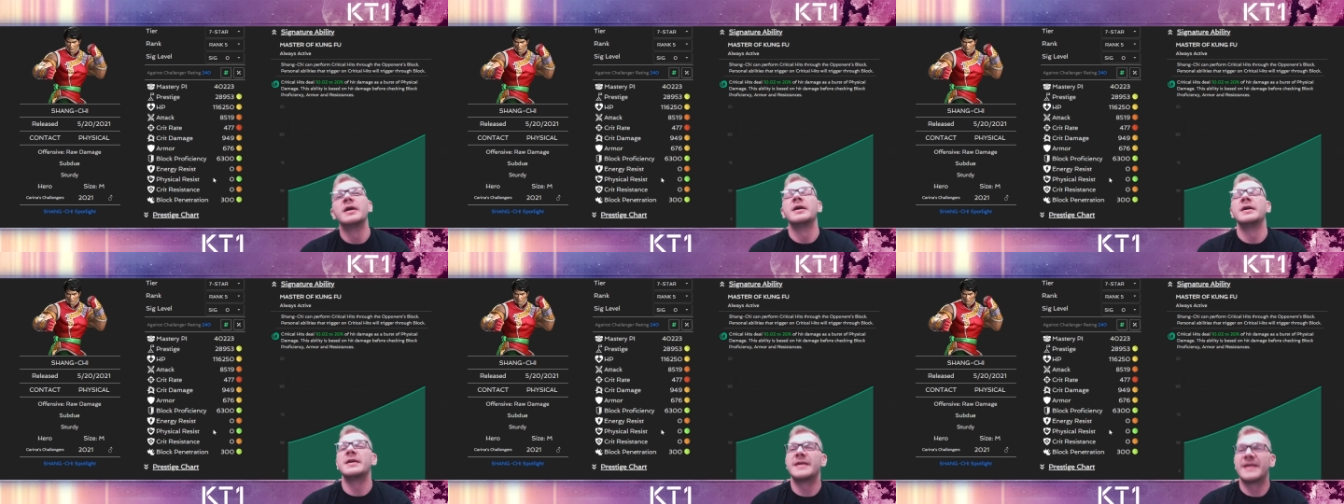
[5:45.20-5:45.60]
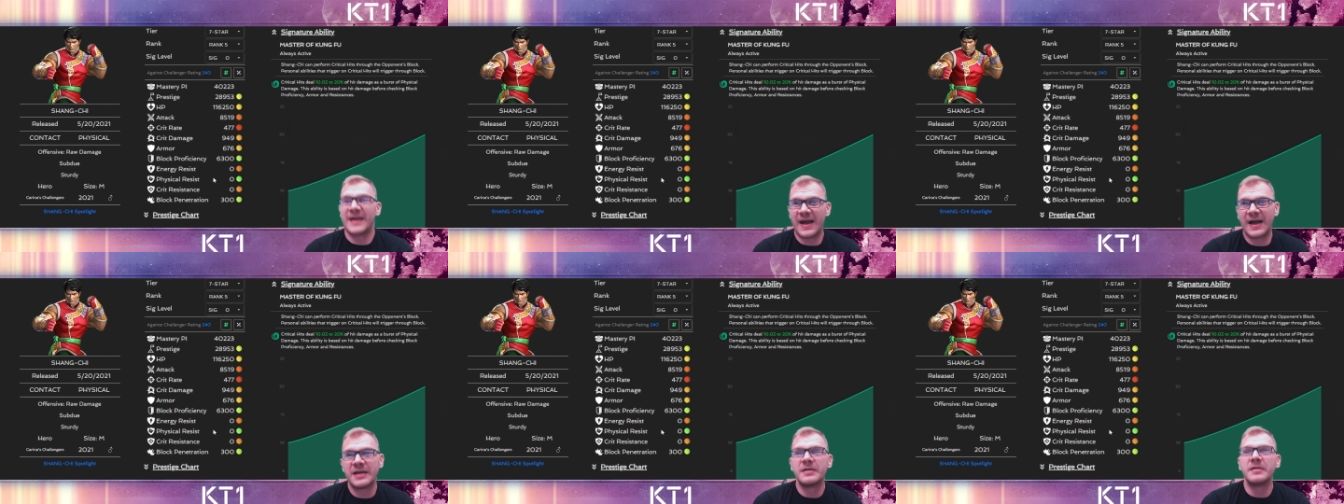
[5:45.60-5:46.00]
He
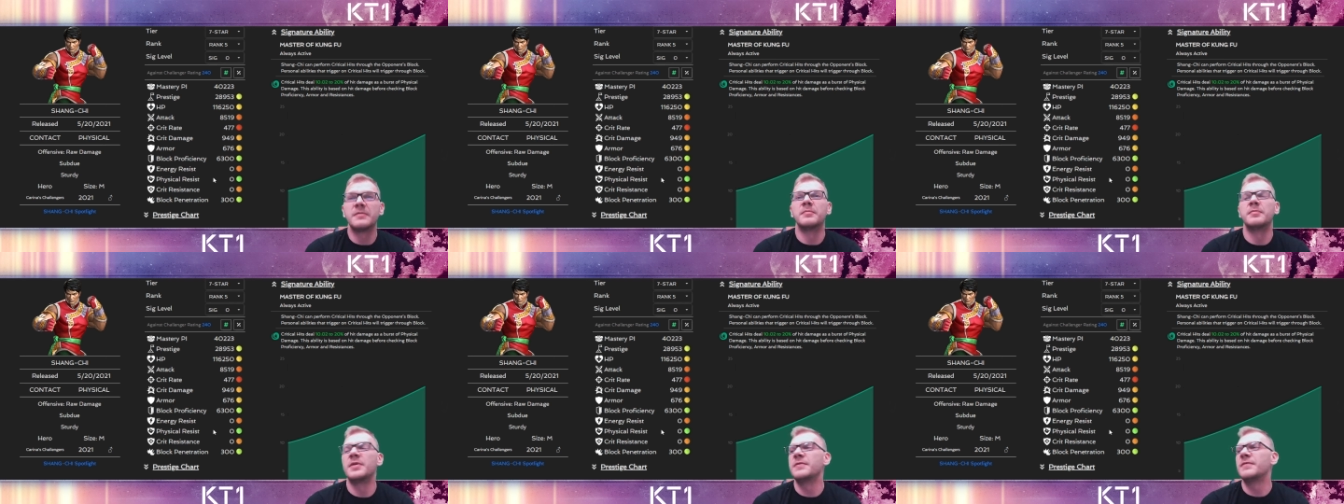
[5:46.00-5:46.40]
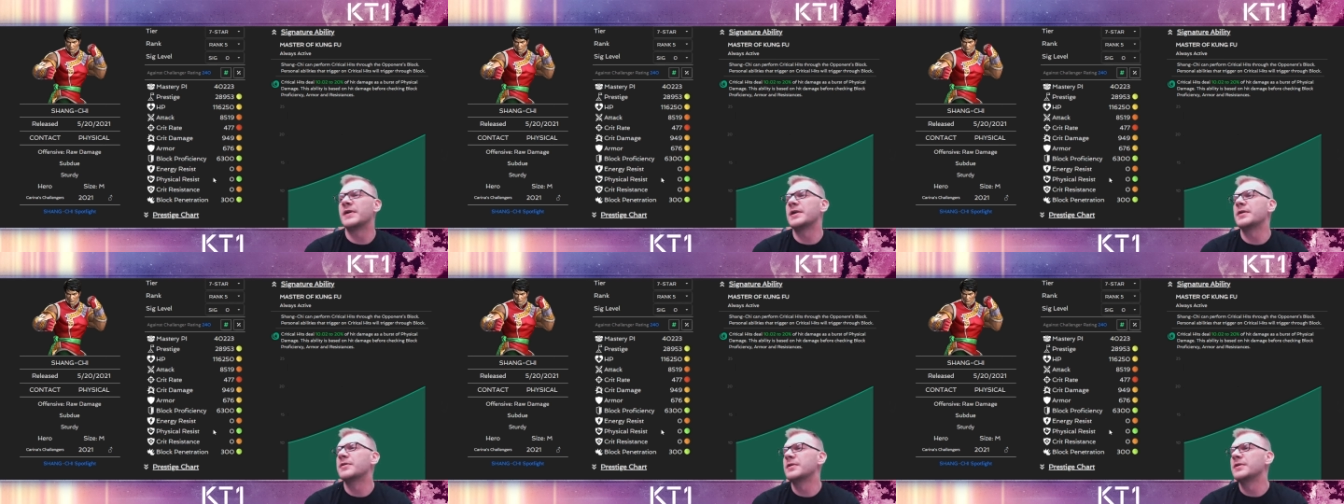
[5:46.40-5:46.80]
can be
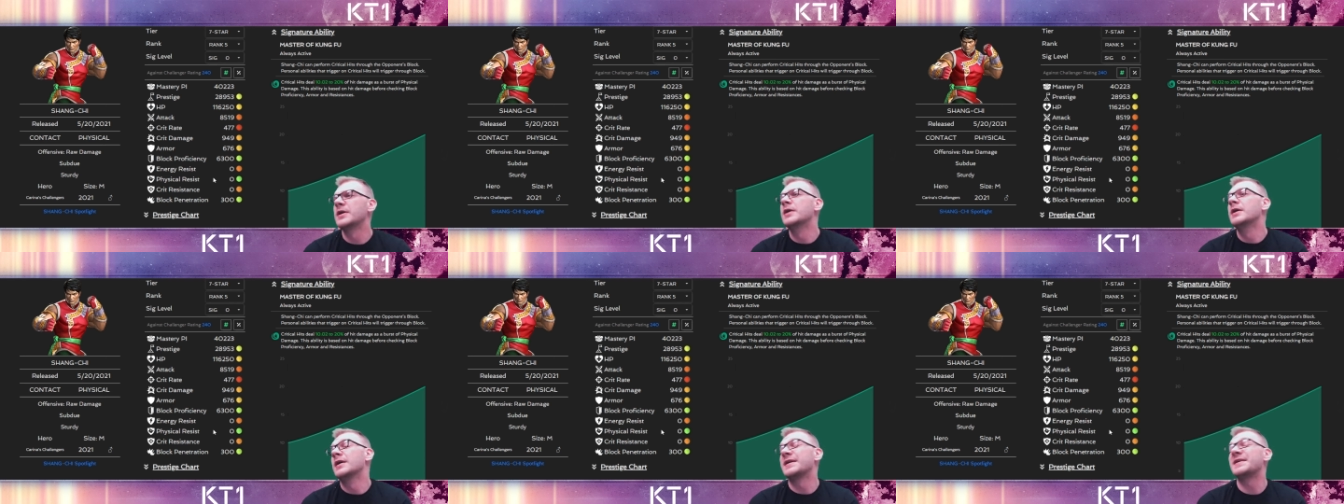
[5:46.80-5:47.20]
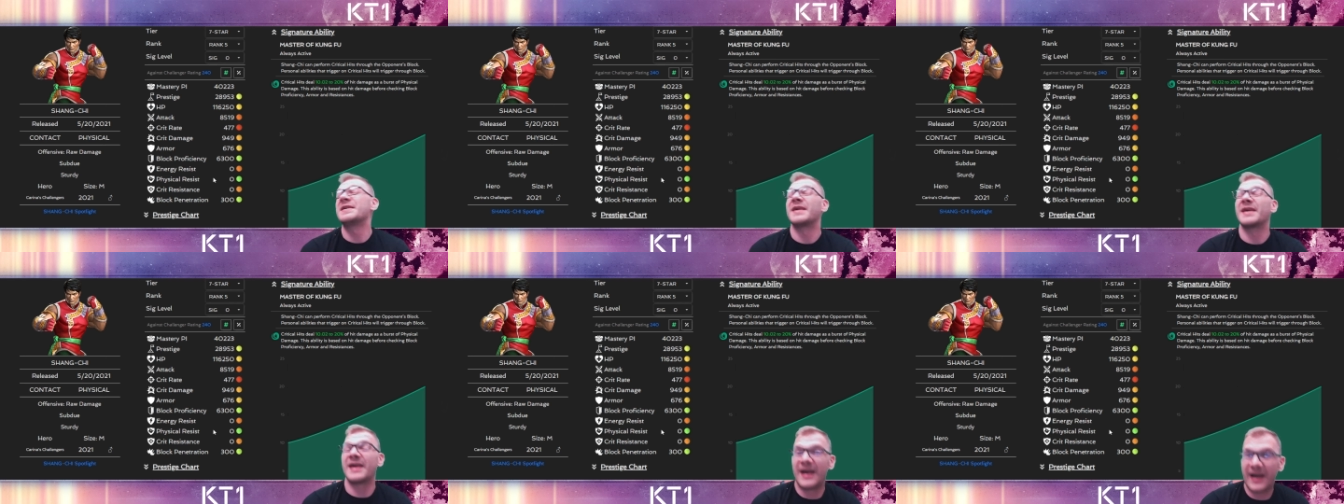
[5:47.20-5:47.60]
very good.
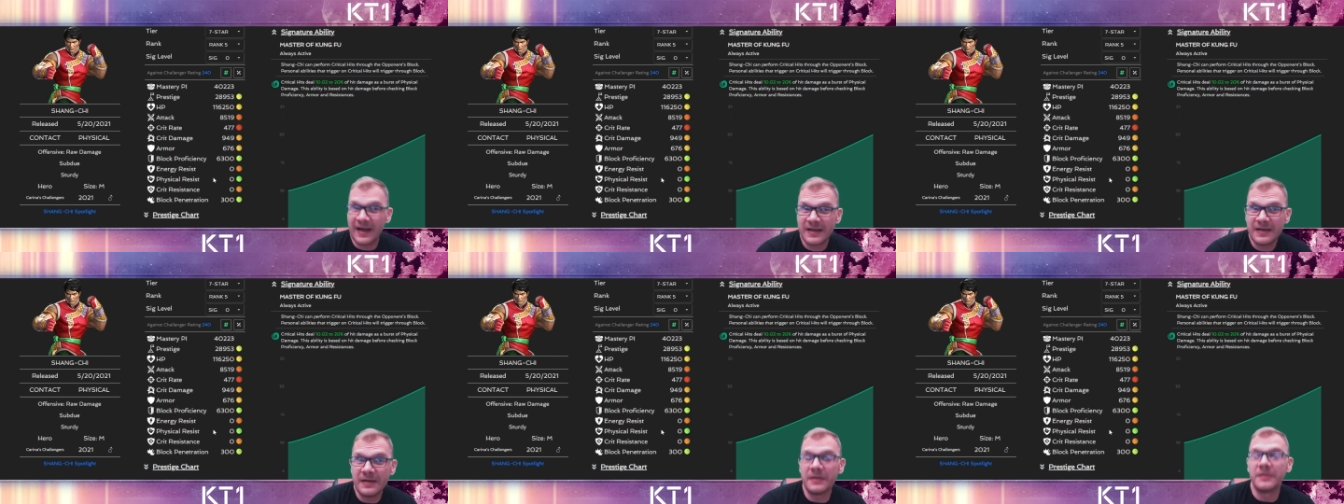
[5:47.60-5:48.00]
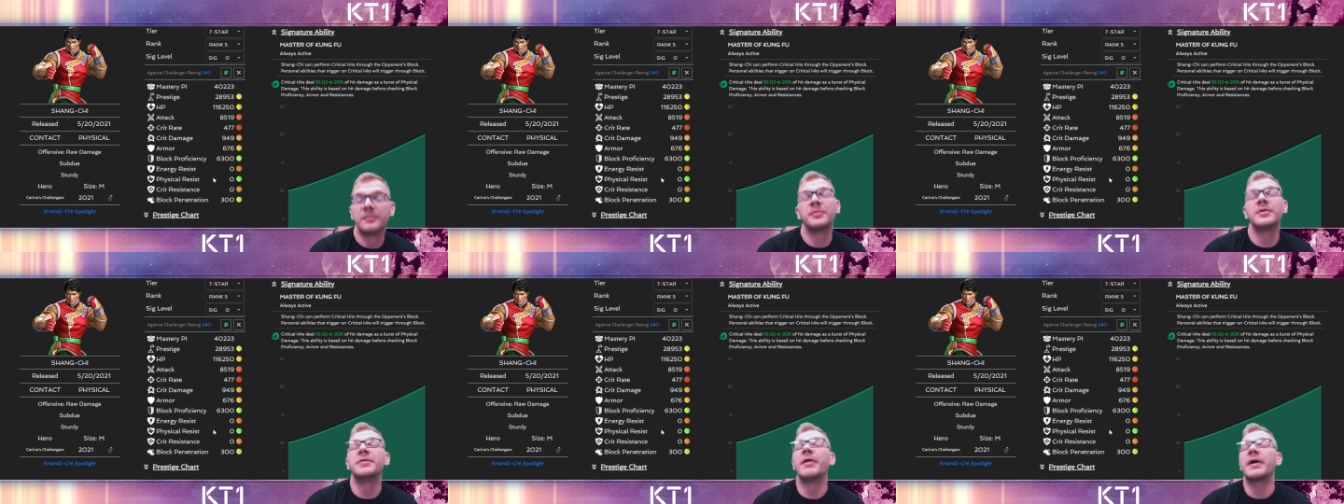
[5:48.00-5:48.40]
He can
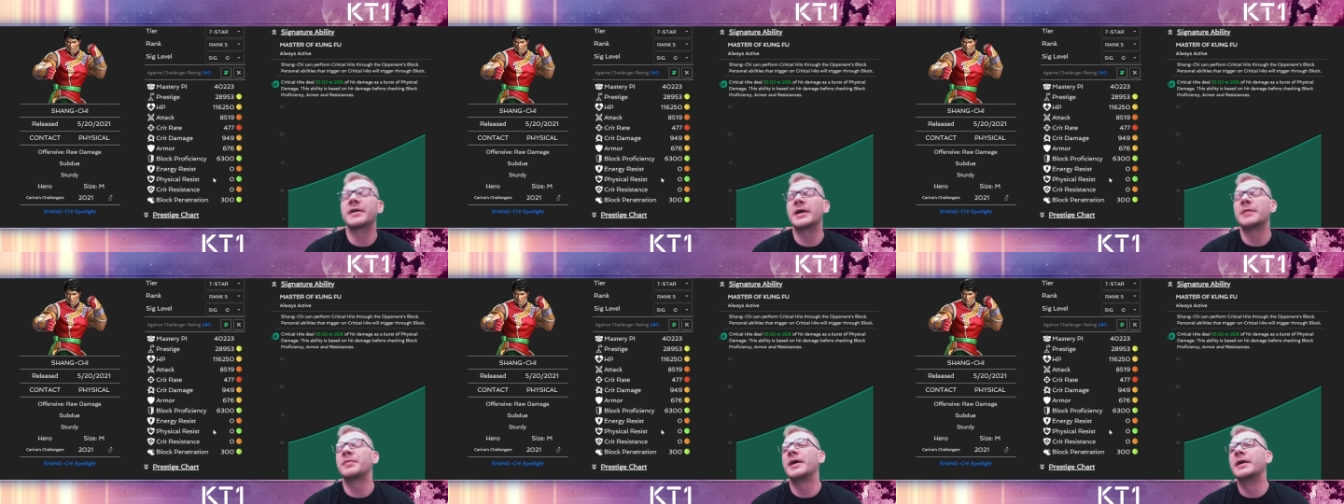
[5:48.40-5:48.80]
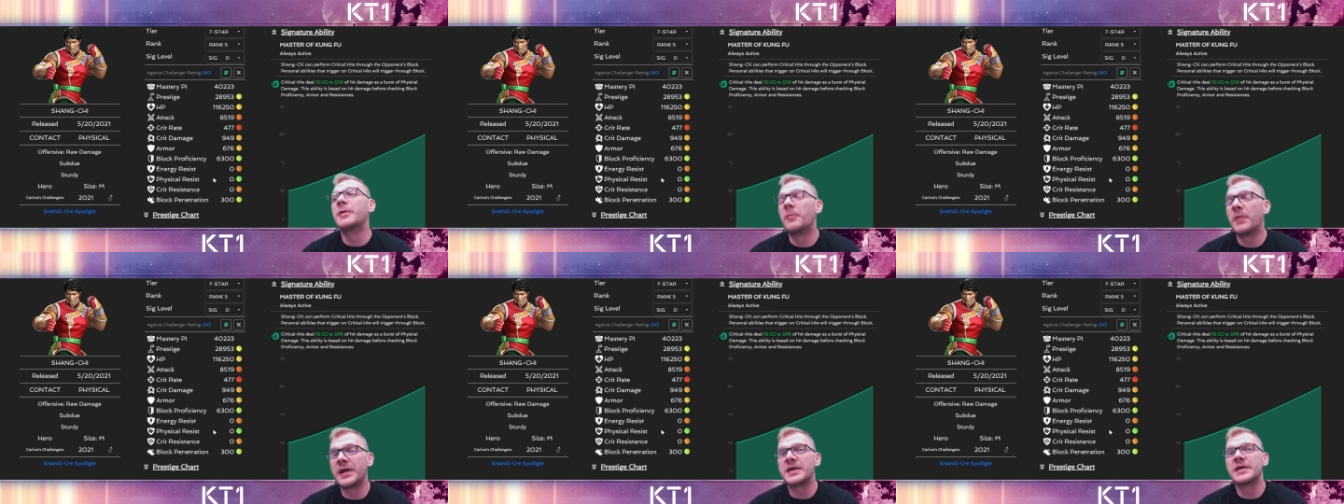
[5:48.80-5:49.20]
be ranked up
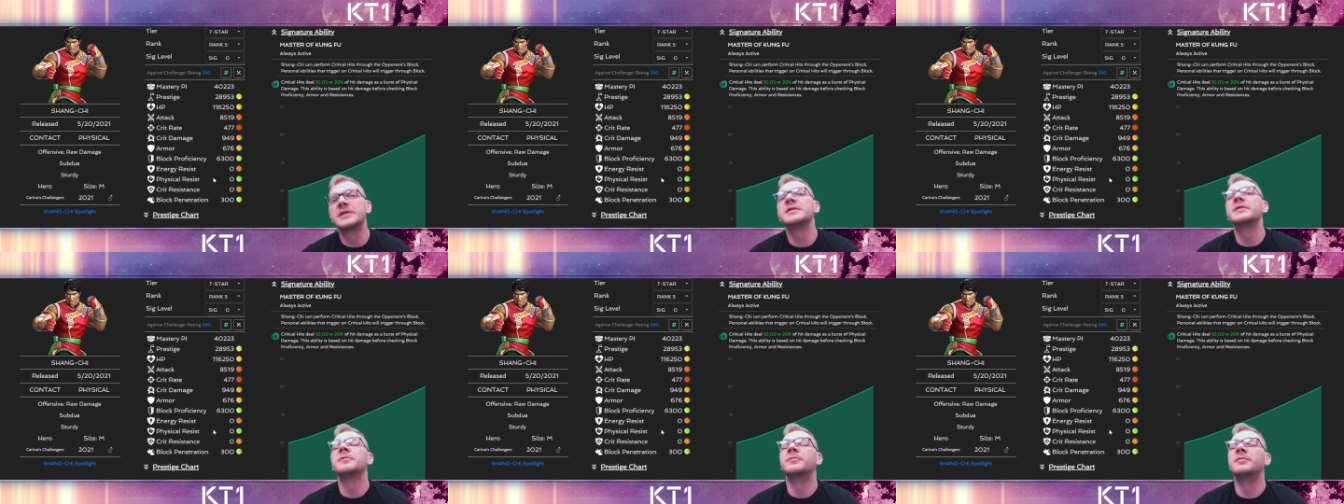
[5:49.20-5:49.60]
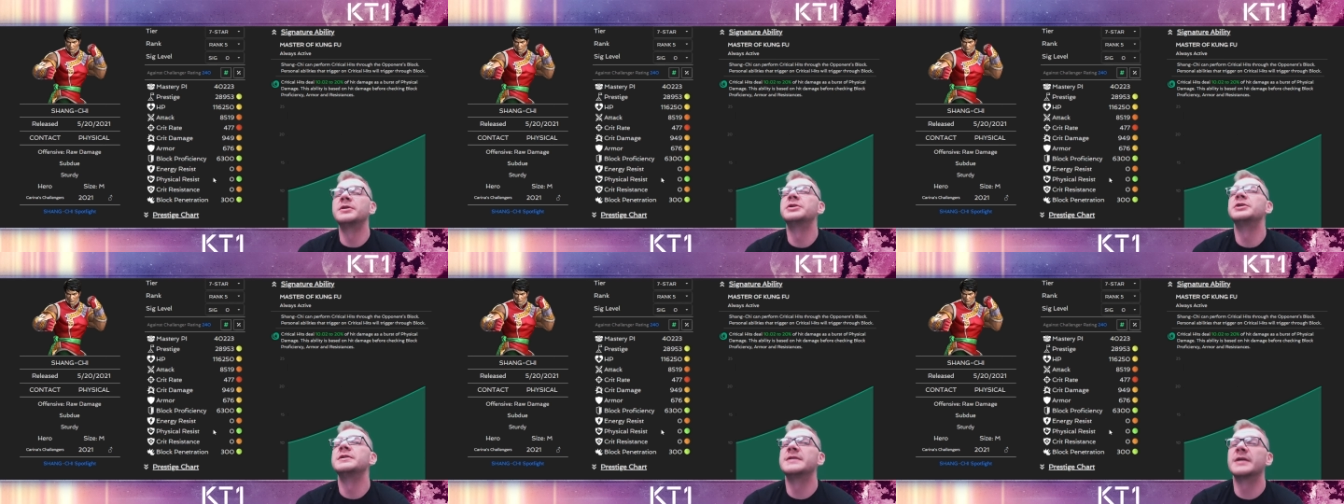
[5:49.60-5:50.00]
unawakened,
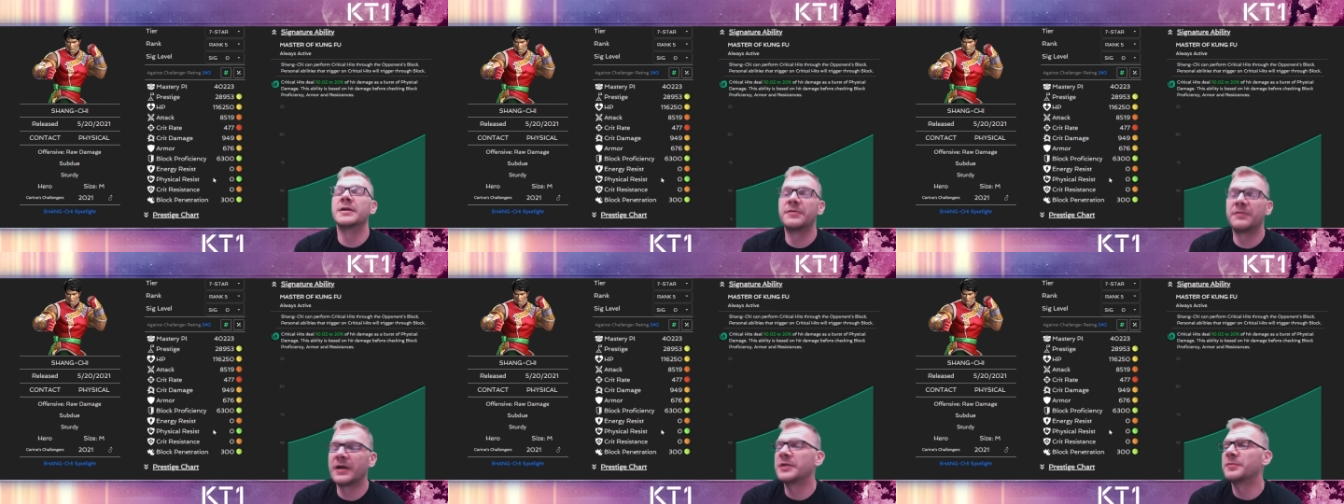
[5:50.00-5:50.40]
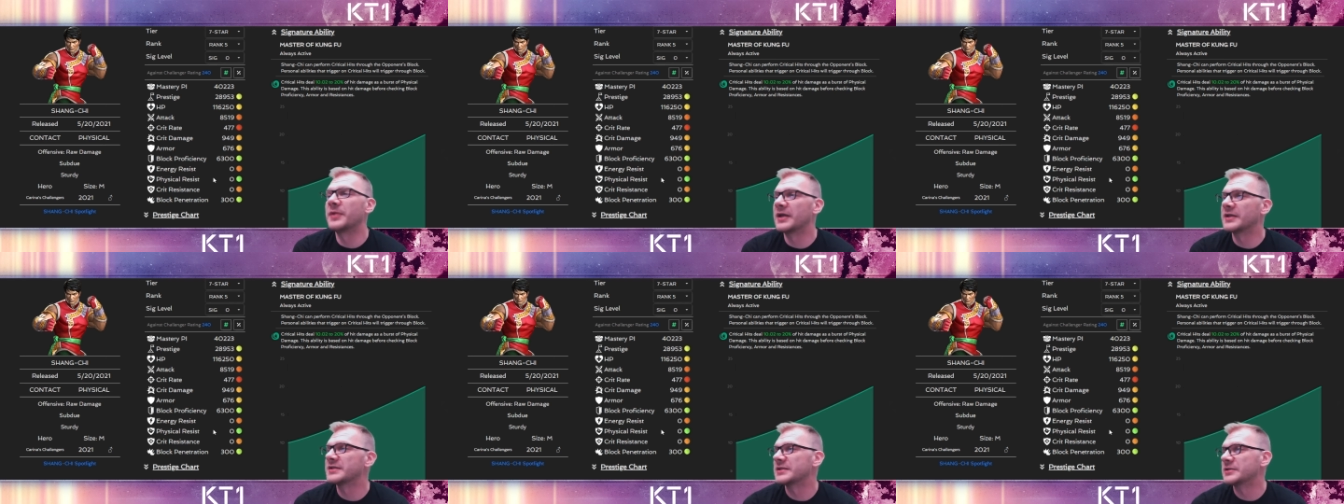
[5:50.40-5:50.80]
which is a great
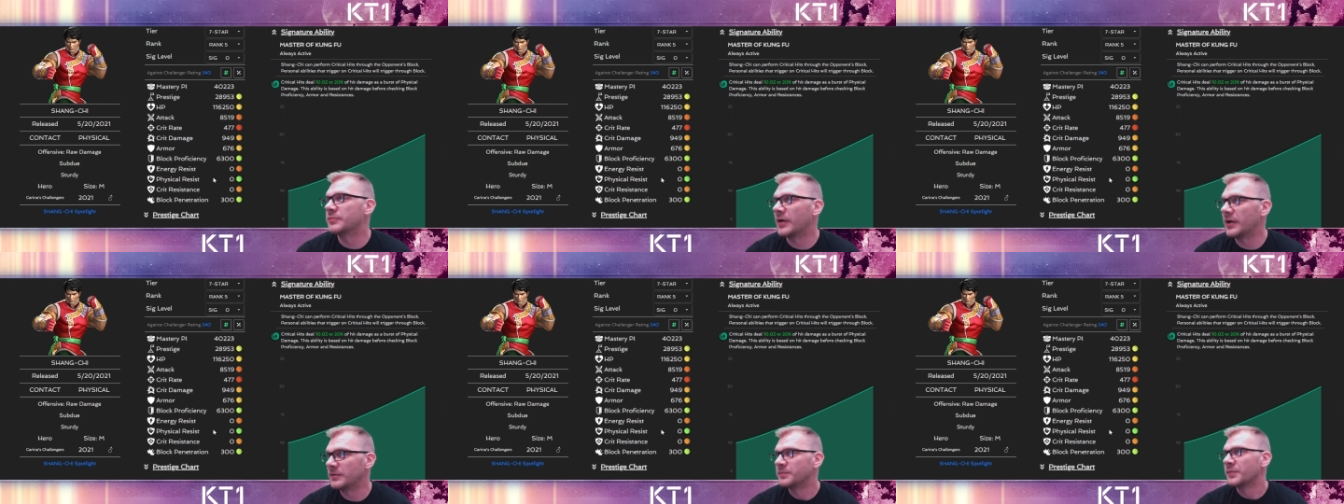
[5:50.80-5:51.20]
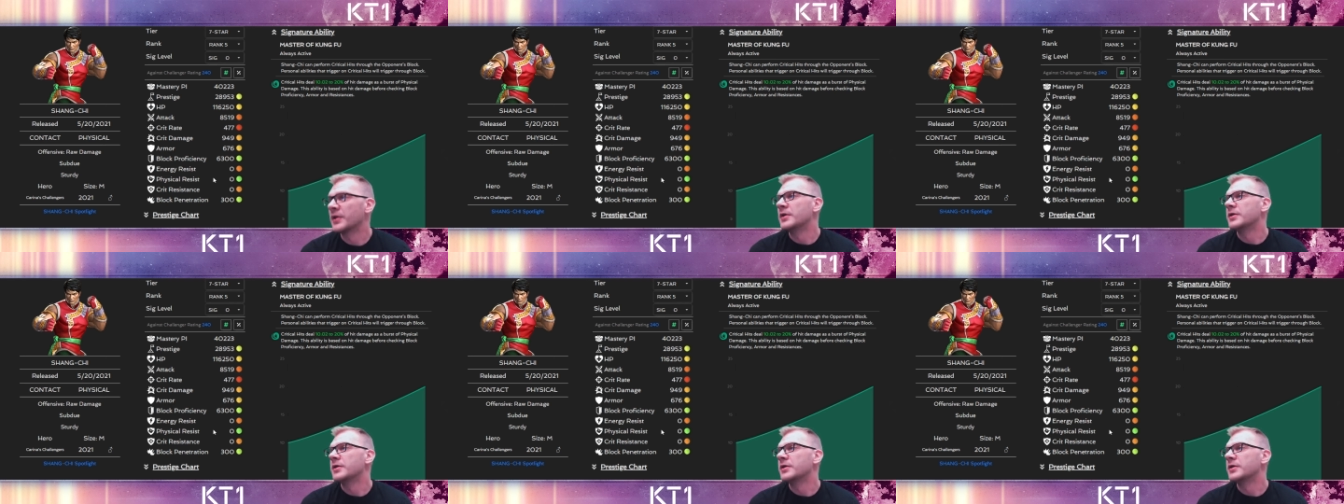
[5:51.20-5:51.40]
plus as well.